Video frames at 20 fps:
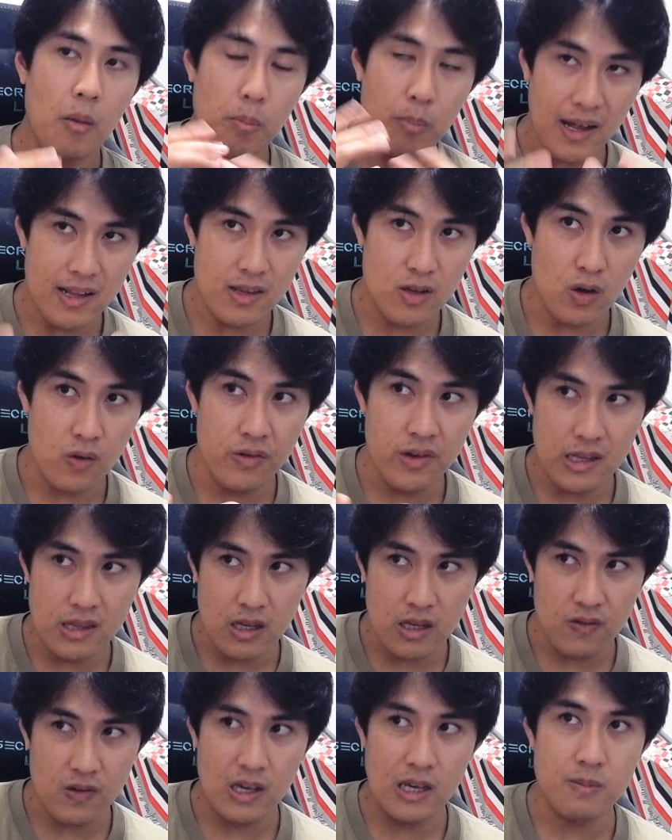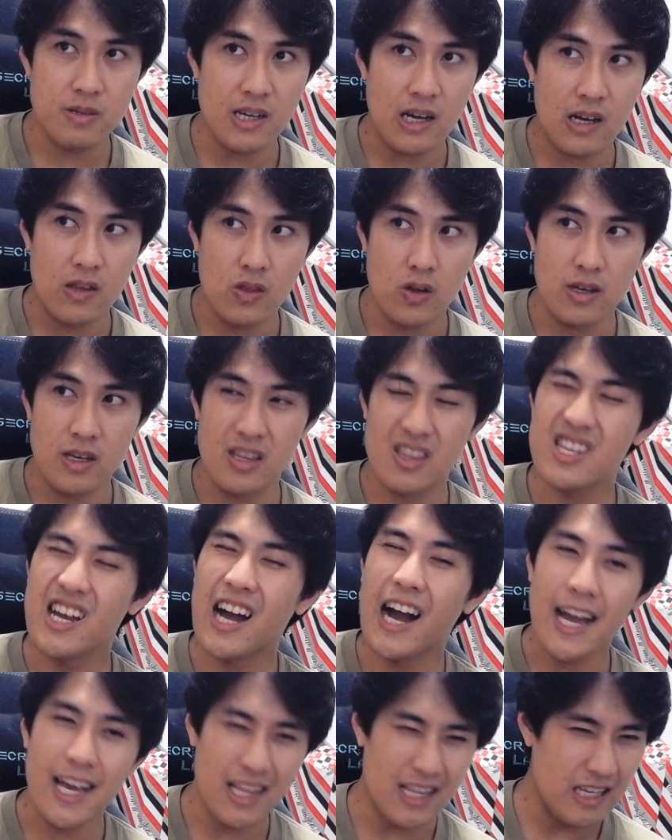But your reactive aims are not
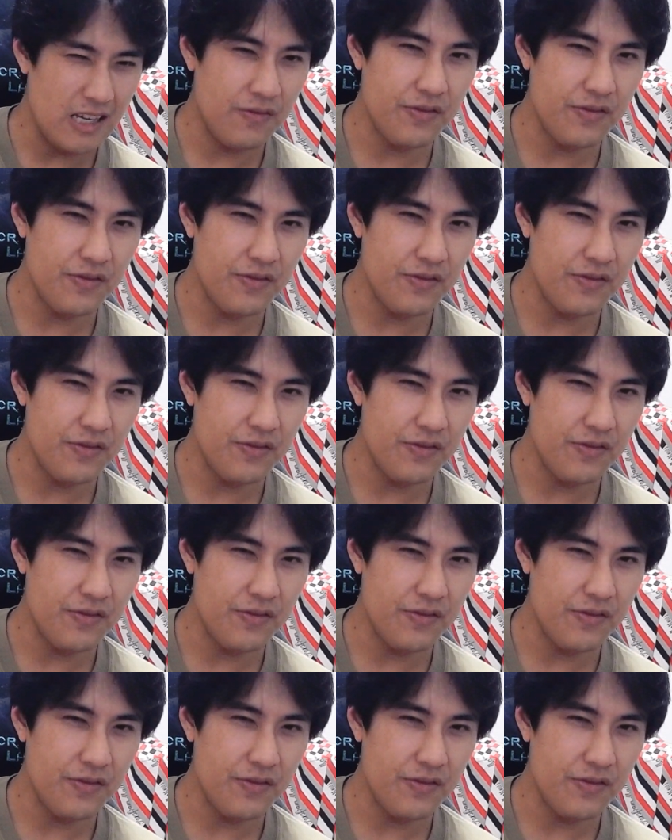entirely